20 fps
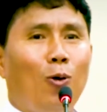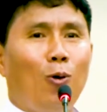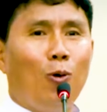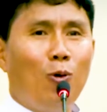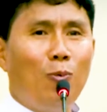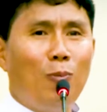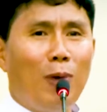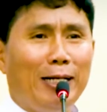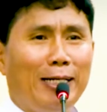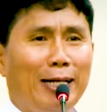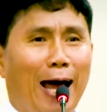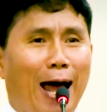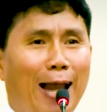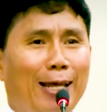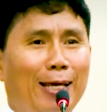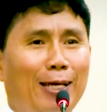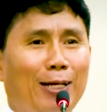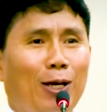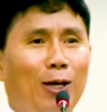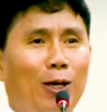Oh my
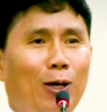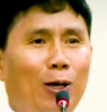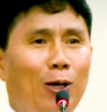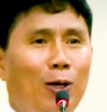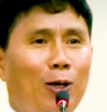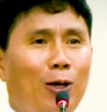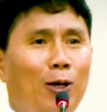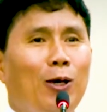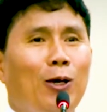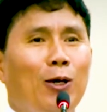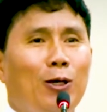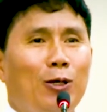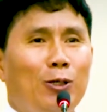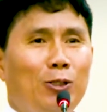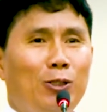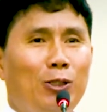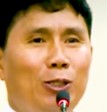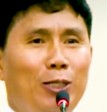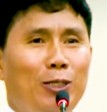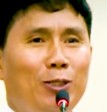darling,
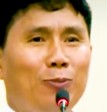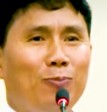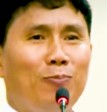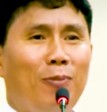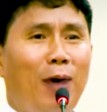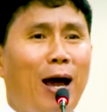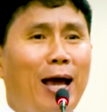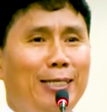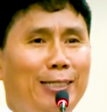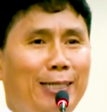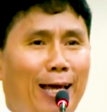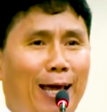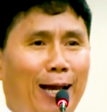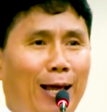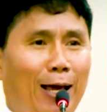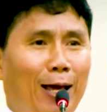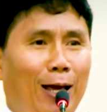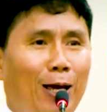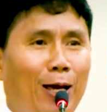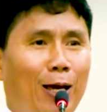she is my
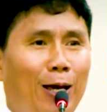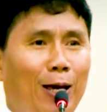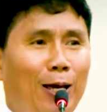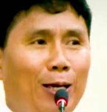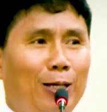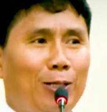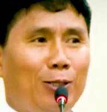son.